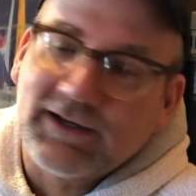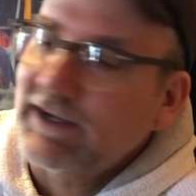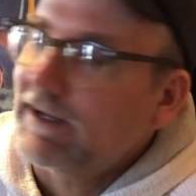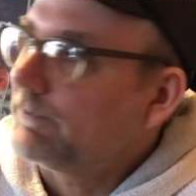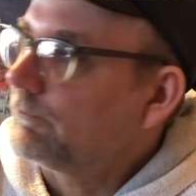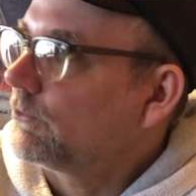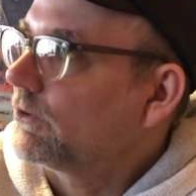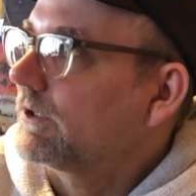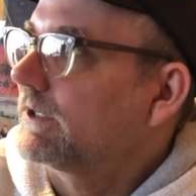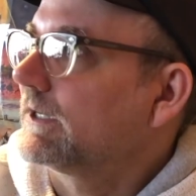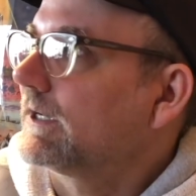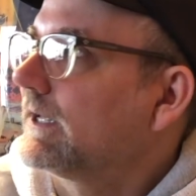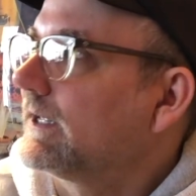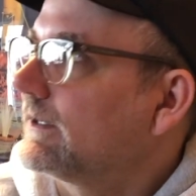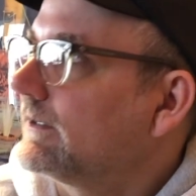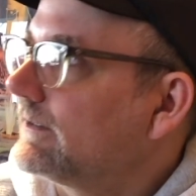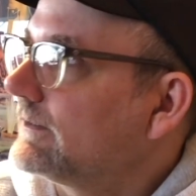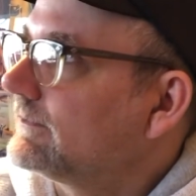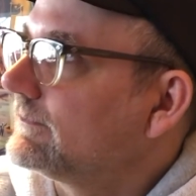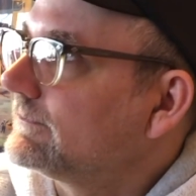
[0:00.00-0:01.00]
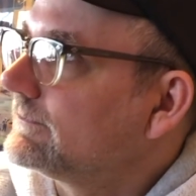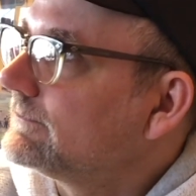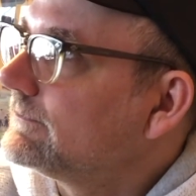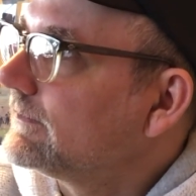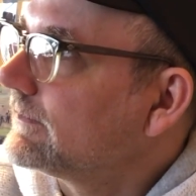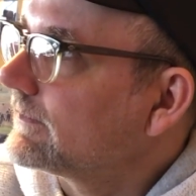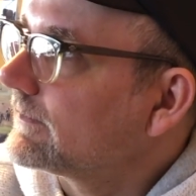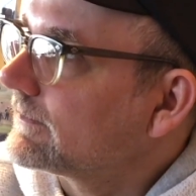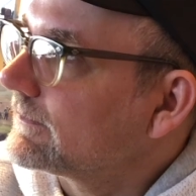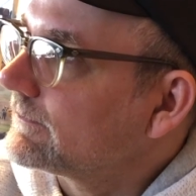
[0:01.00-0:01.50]
I'm working on
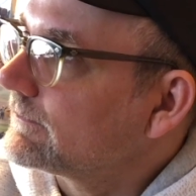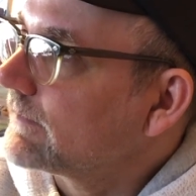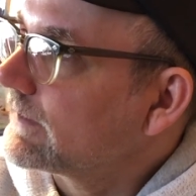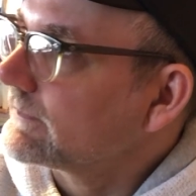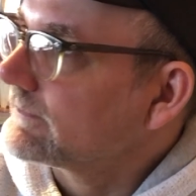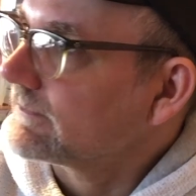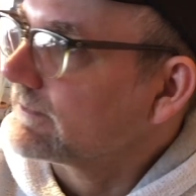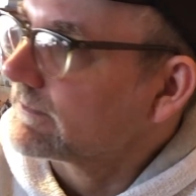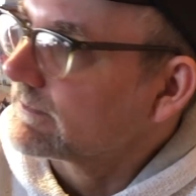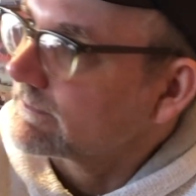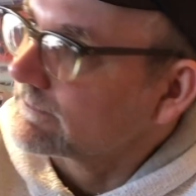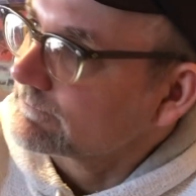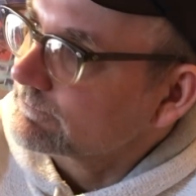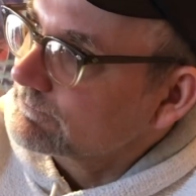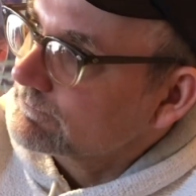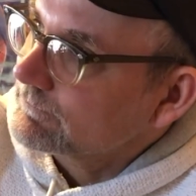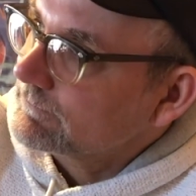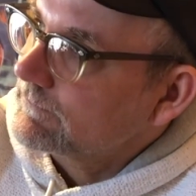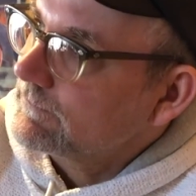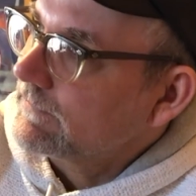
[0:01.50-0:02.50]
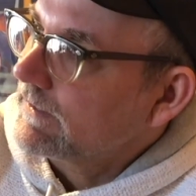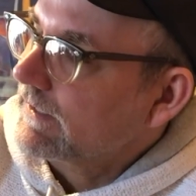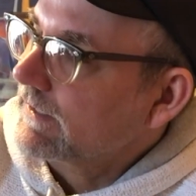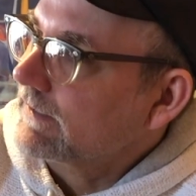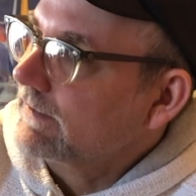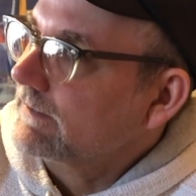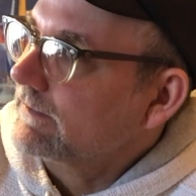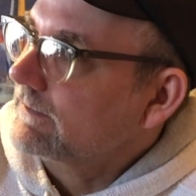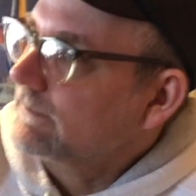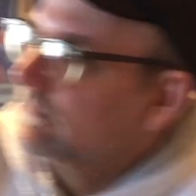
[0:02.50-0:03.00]
I did
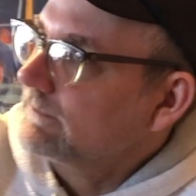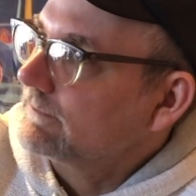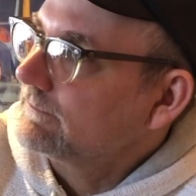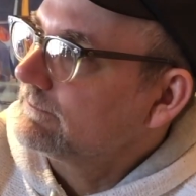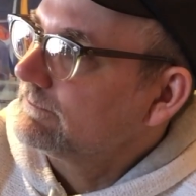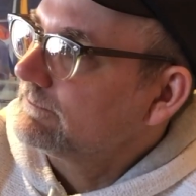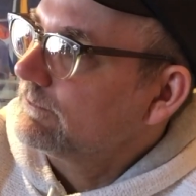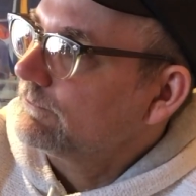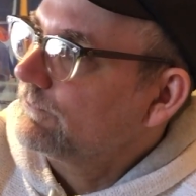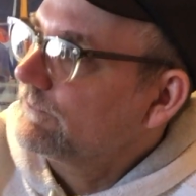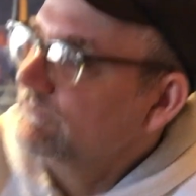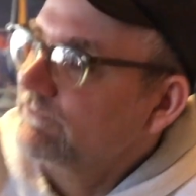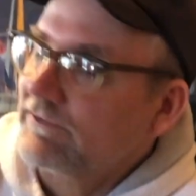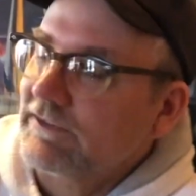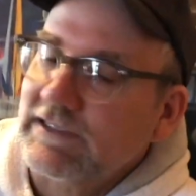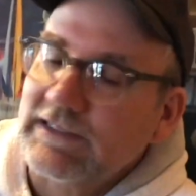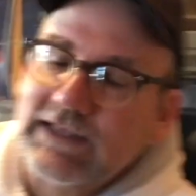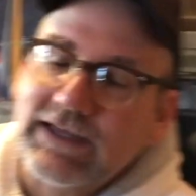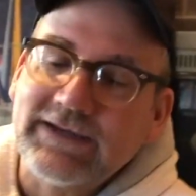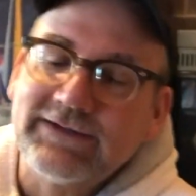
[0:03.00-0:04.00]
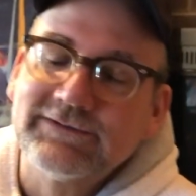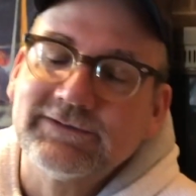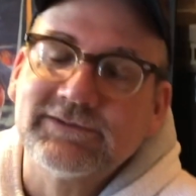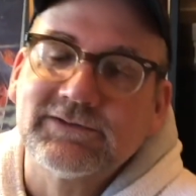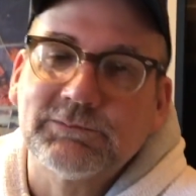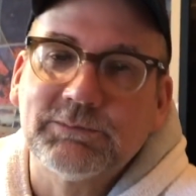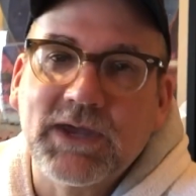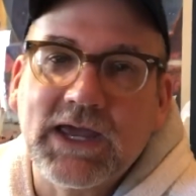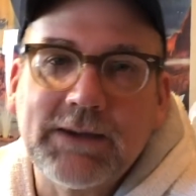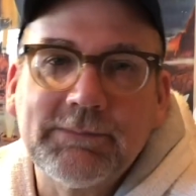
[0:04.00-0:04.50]
a officially
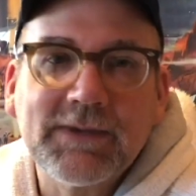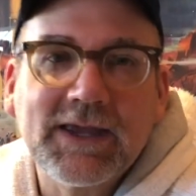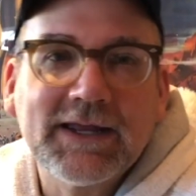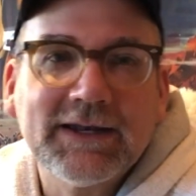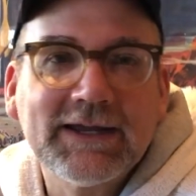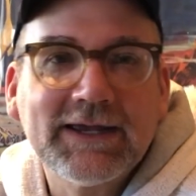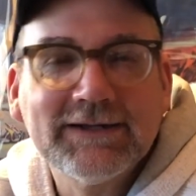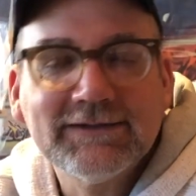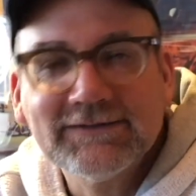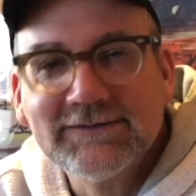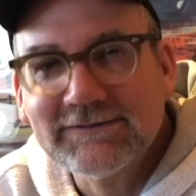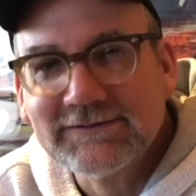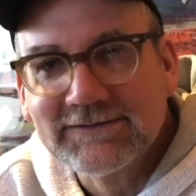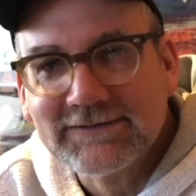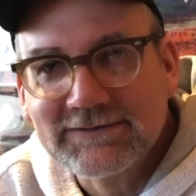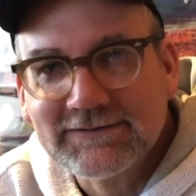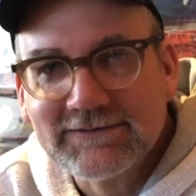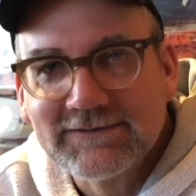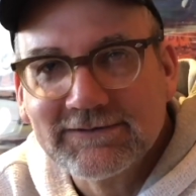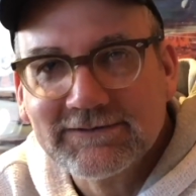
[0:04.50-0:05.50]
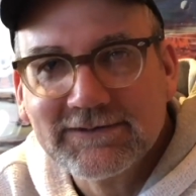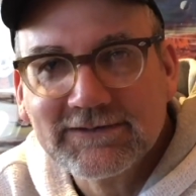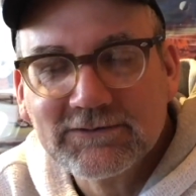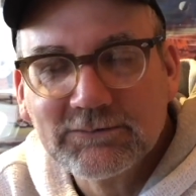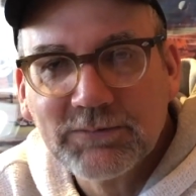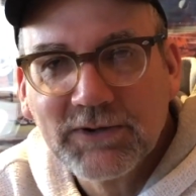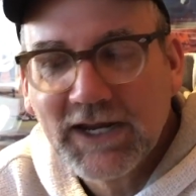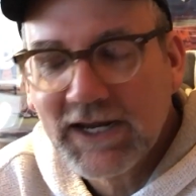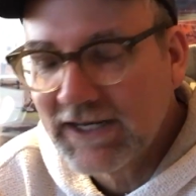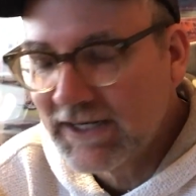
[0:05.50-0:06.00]
licensed Batman 1966
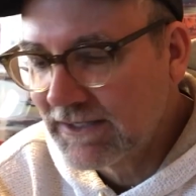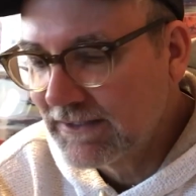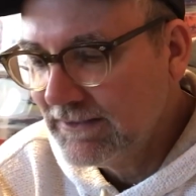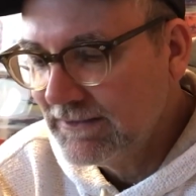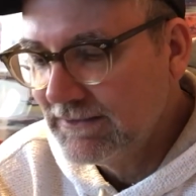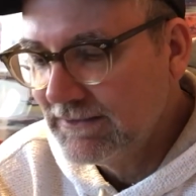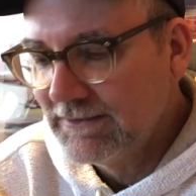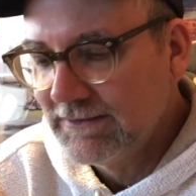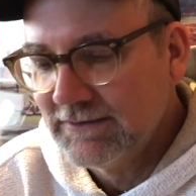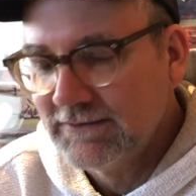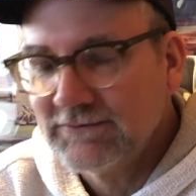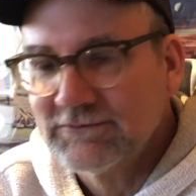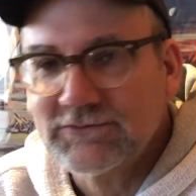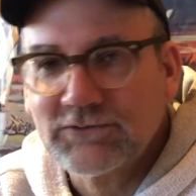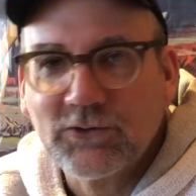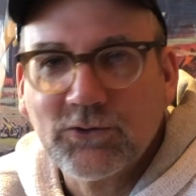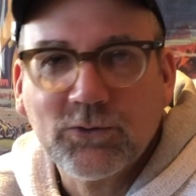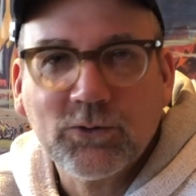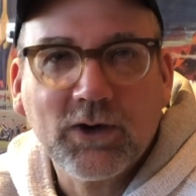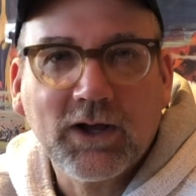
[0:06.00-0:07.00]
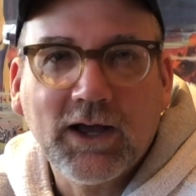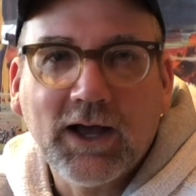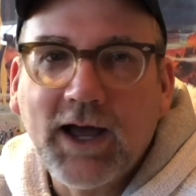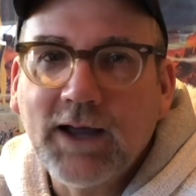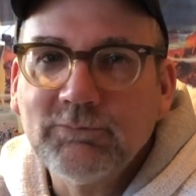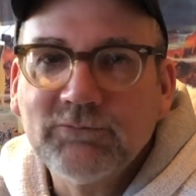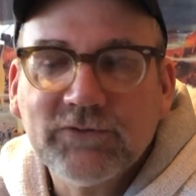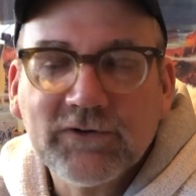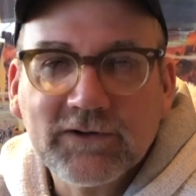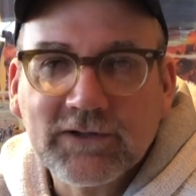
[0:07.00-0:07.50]
painting. So
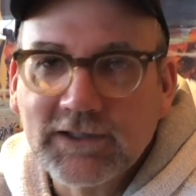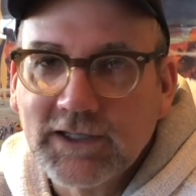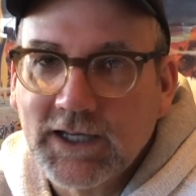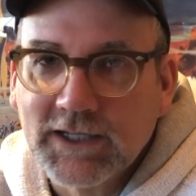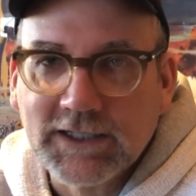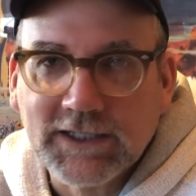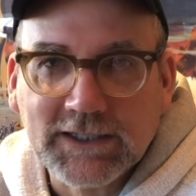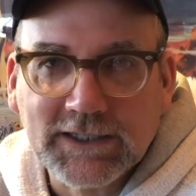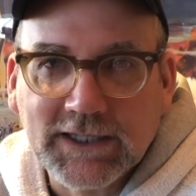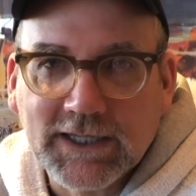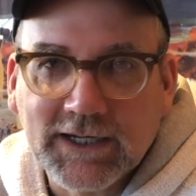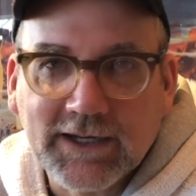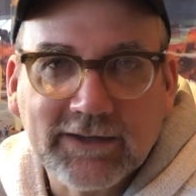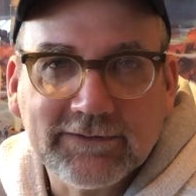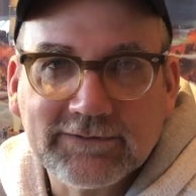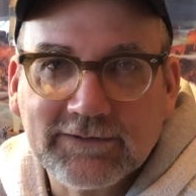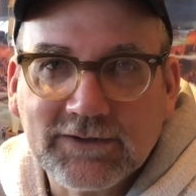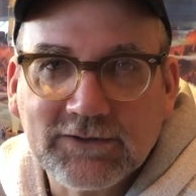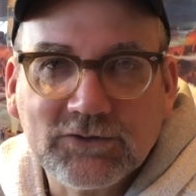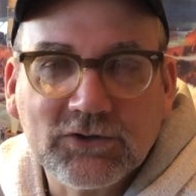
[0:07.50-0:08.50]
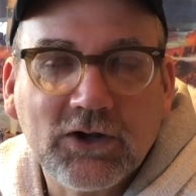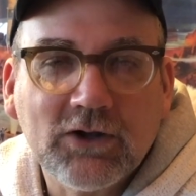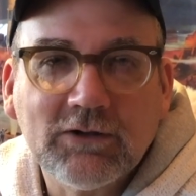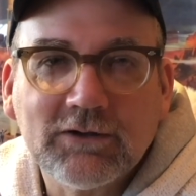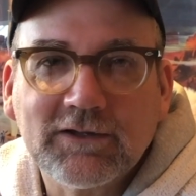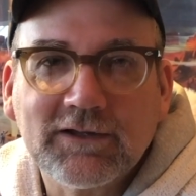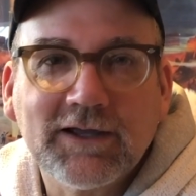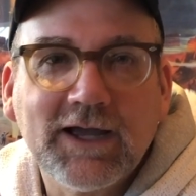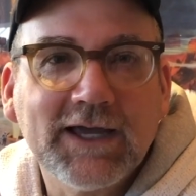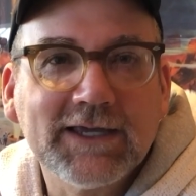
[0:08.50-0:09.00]
I'm very lucky that as an
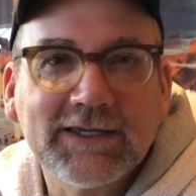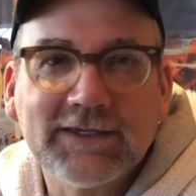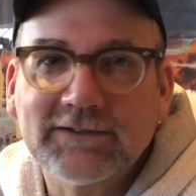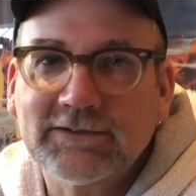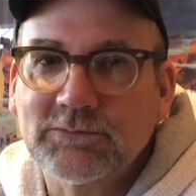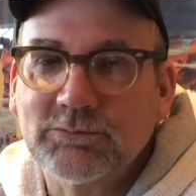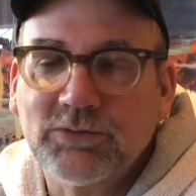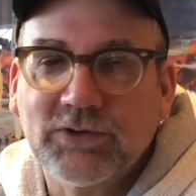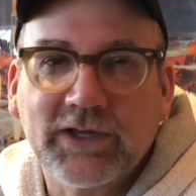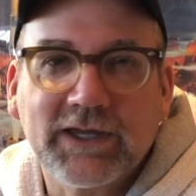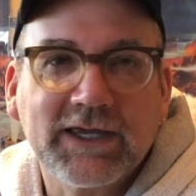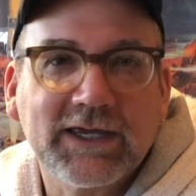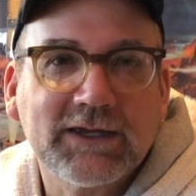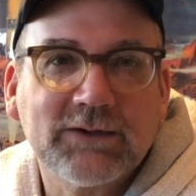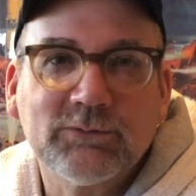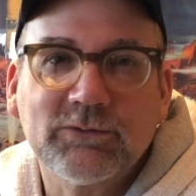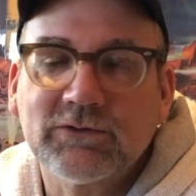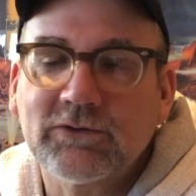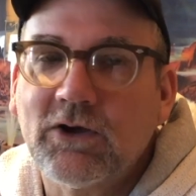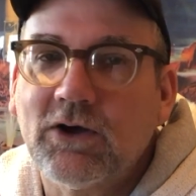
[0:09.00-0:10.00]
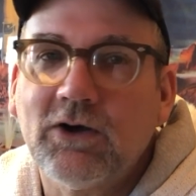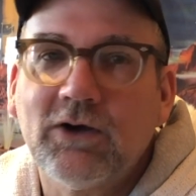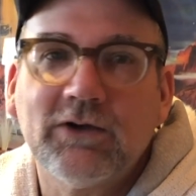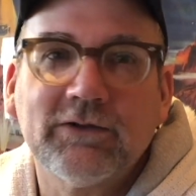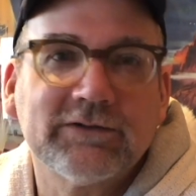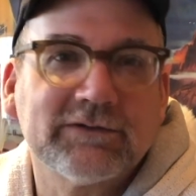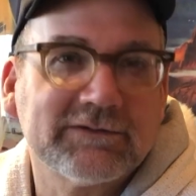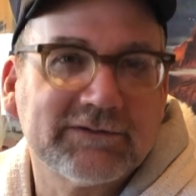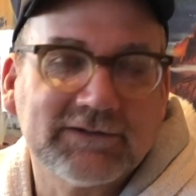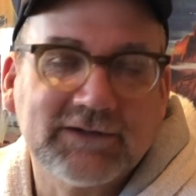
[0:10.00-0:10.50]
adult, I get to play with all
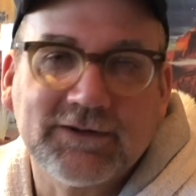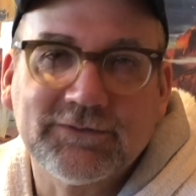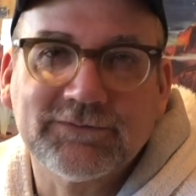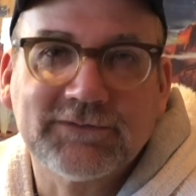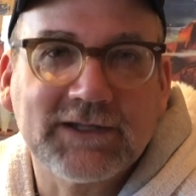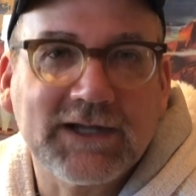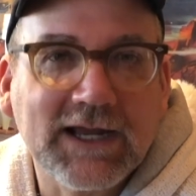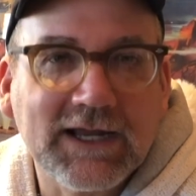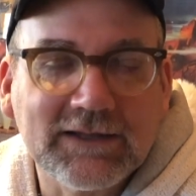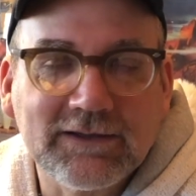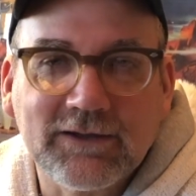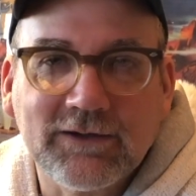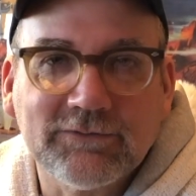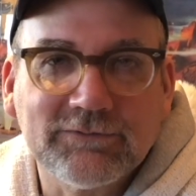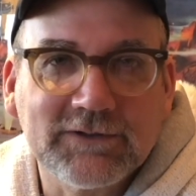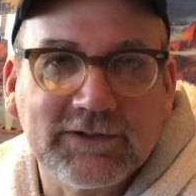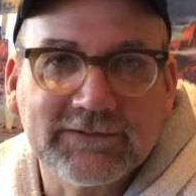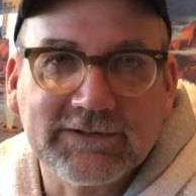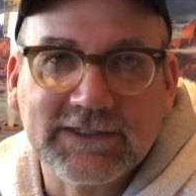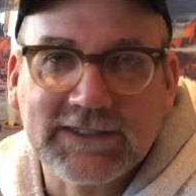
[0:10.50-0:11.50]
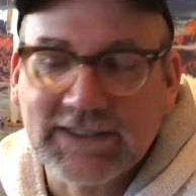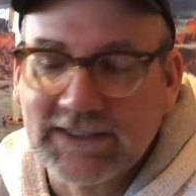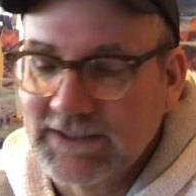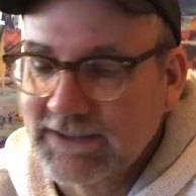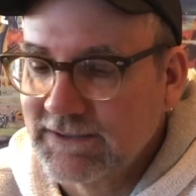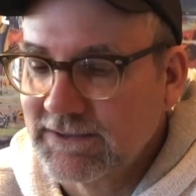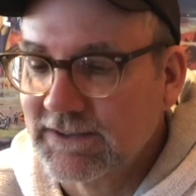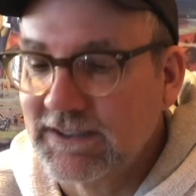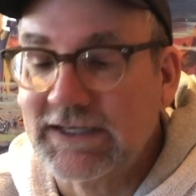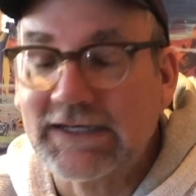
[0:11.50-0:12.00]
the stuff that I loved as a
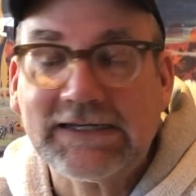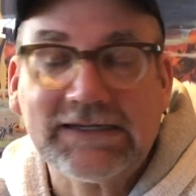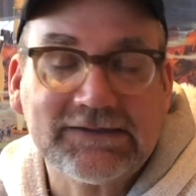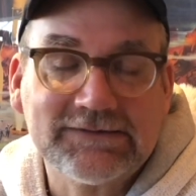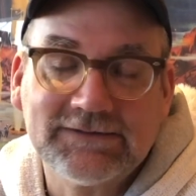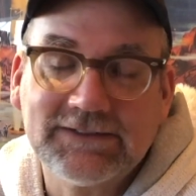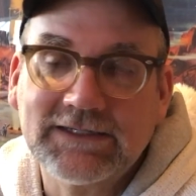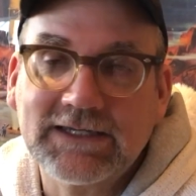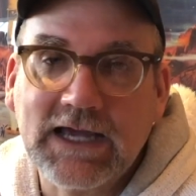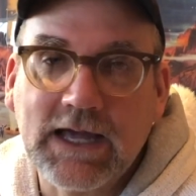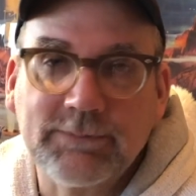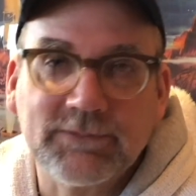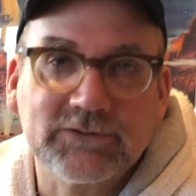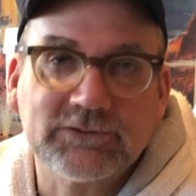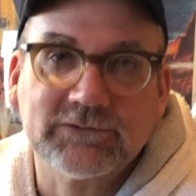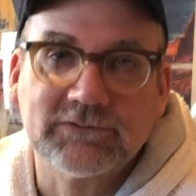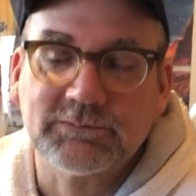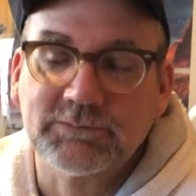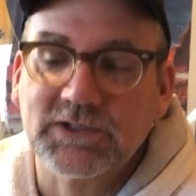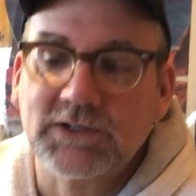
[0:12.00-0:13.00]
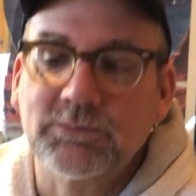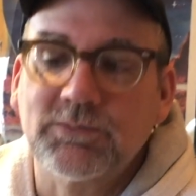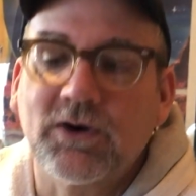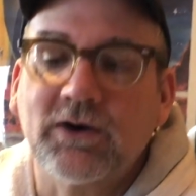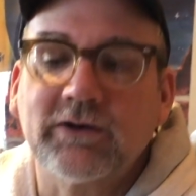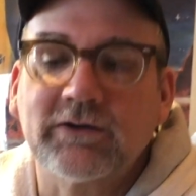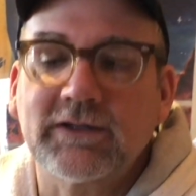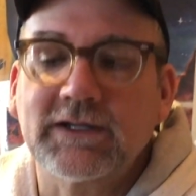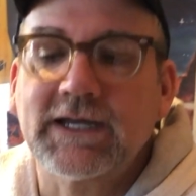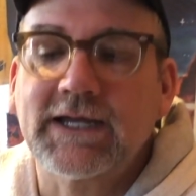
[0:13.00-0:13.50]
kid, and EC Comics was a big
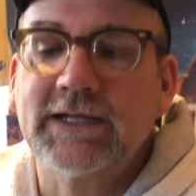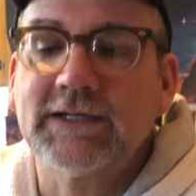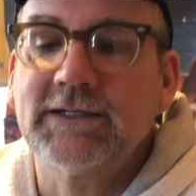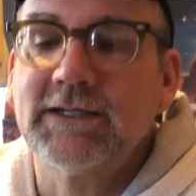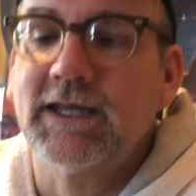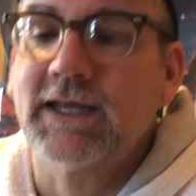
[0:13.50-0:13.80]
part of that.